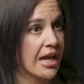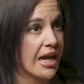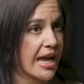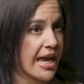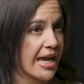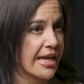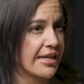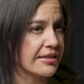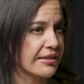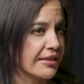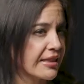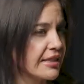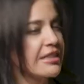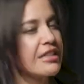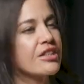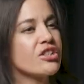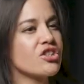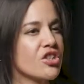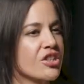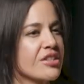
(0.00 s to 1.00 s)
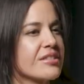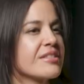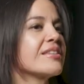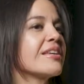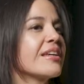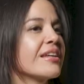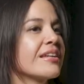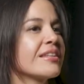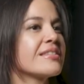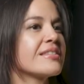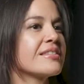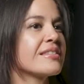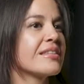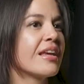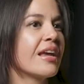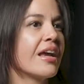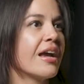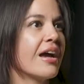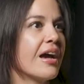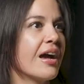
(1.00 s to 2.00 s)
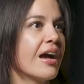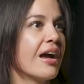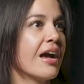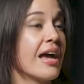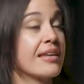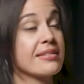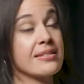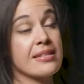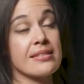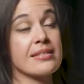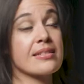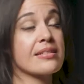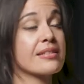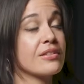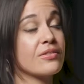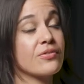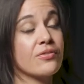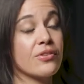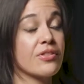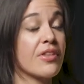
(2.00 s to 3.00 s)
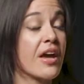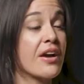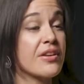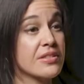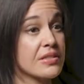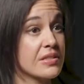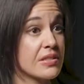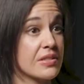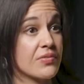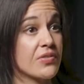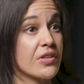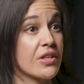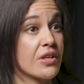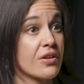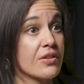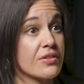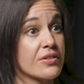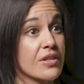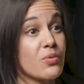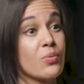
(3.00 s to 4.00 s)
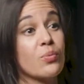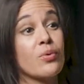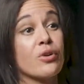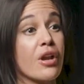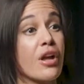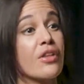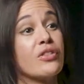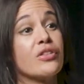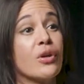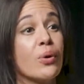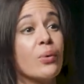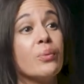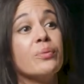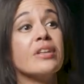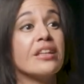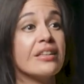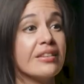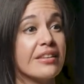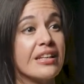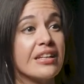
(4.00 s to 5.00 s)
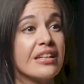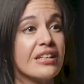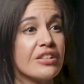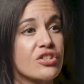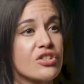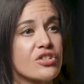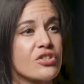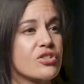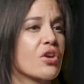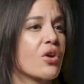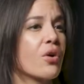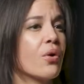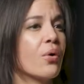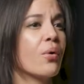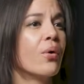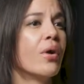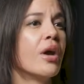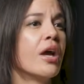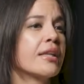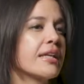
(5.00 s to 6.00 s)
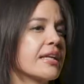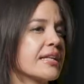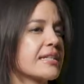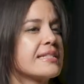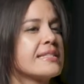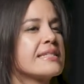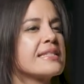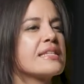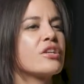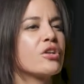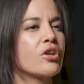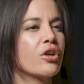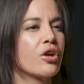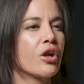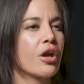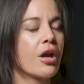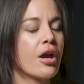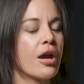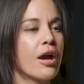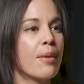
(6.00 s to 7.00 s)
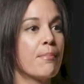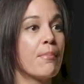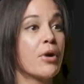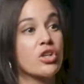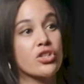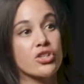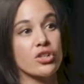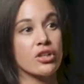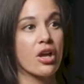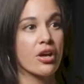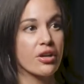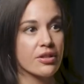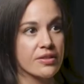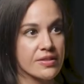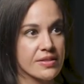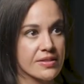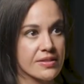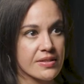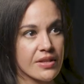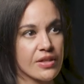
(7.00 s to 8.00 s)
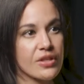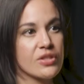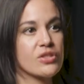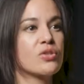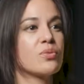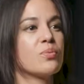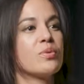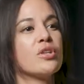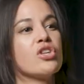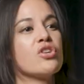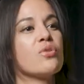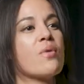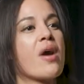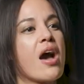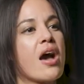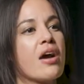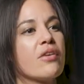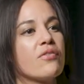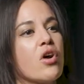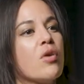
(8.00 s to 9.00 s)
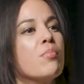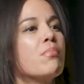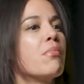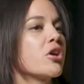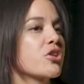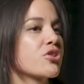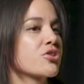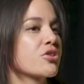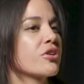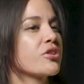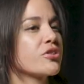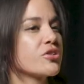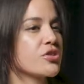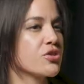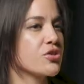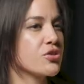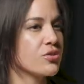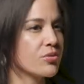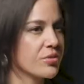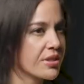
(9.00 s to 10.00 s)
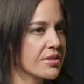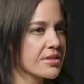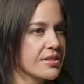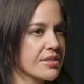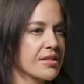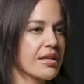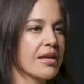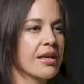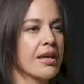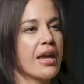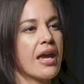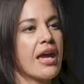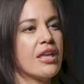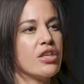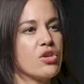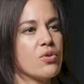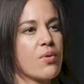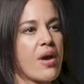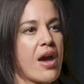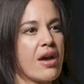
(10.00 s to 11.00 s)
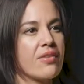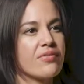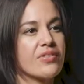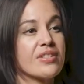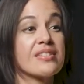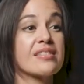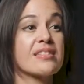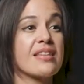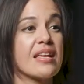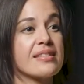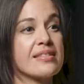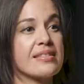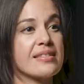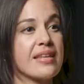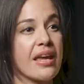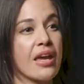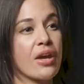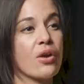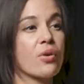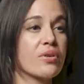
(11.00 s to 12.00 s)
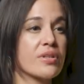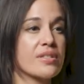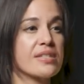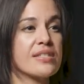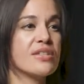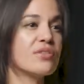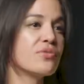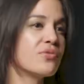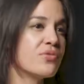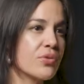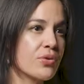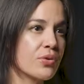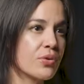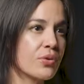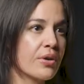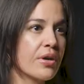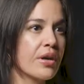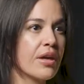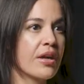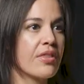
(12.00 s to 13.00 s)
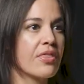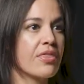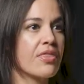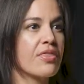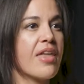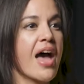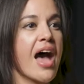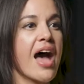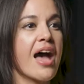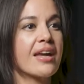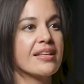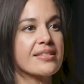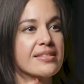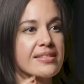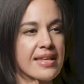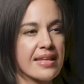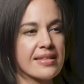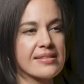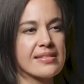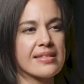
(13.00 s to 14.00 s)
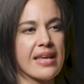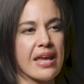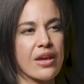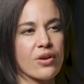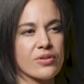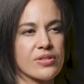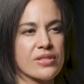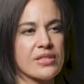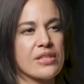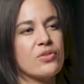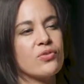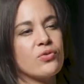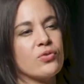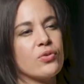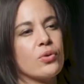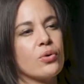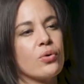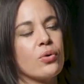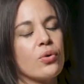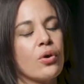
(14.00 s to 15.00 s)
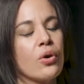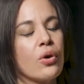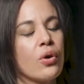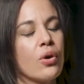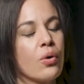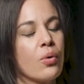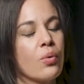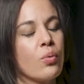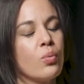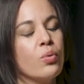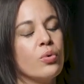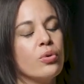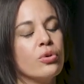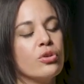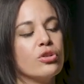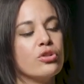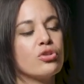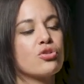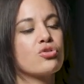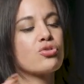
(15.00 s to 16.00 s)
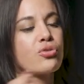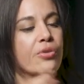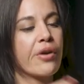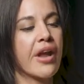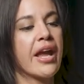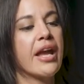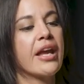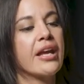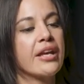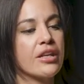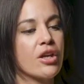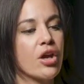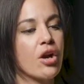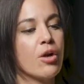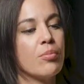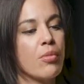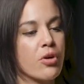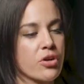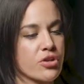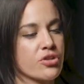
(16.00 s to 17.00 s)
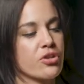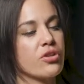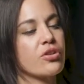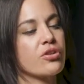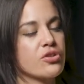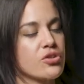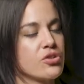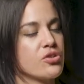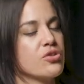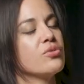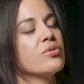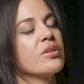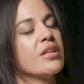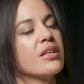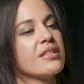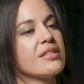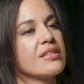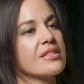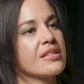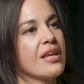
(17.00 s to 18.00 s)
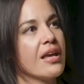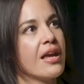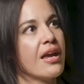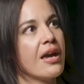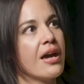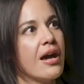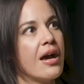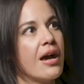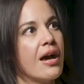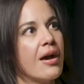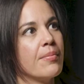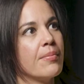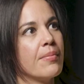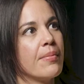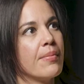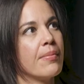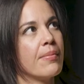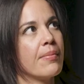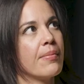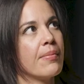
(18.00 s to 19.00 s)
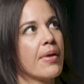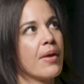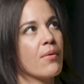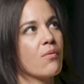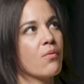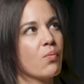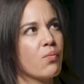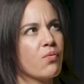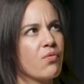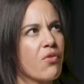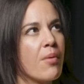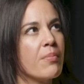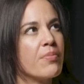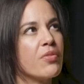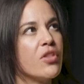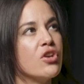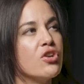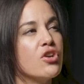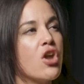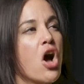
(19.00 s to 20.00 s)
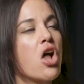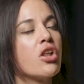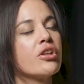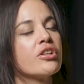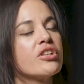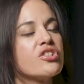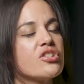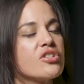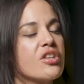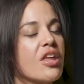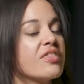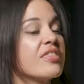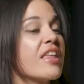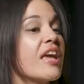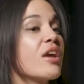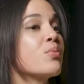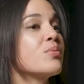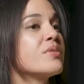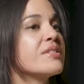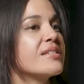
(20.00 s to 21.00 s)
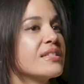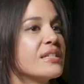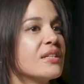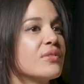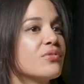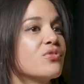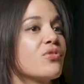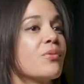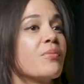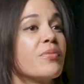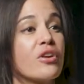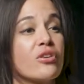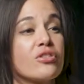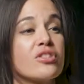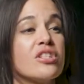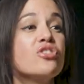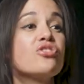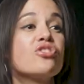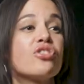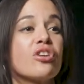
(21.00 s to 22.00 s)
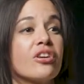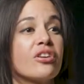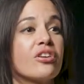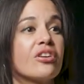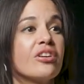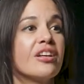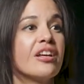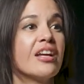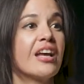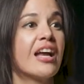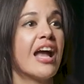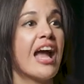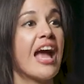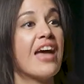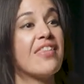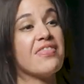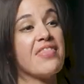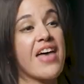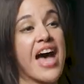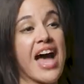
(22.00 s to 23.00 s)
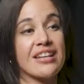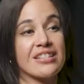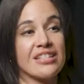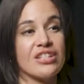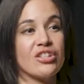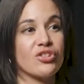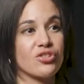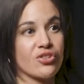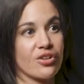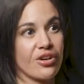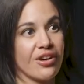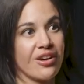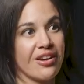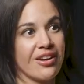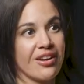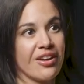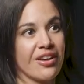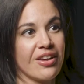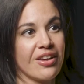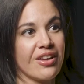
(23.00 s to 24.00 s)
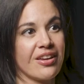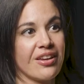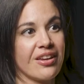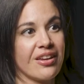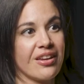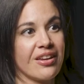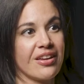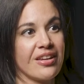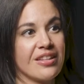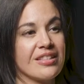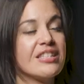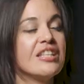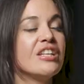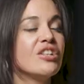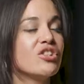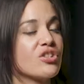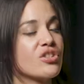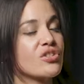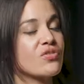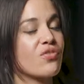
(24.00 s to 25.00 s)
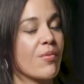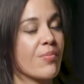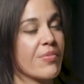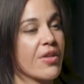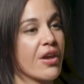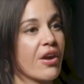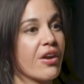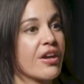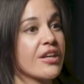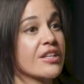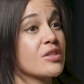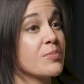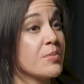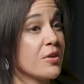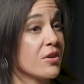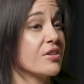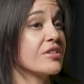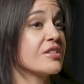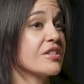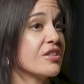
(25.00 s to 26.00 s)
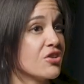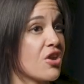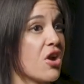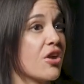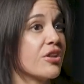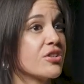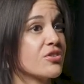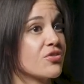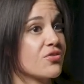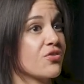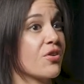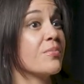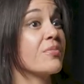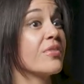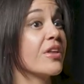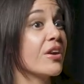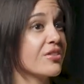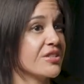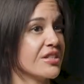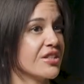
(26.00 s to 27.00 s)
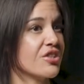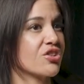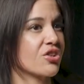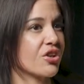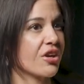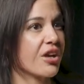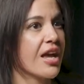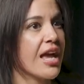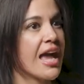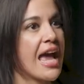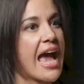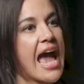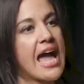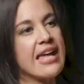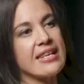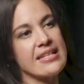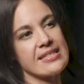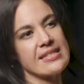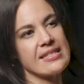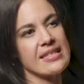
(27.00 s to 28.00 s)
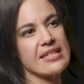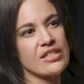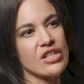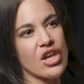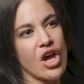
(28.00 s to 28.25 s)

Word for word: And lineage has existed for thousands of years, and we're not the only lineage. So like consider martial arts. So when you have a martial arts student and you have a sensei or a sifu, that sensei or sifu would train a martial arts student from the knowledge that they received from their teacher. And that teacher teaches from their experience and knowledge from their teacher. And it's this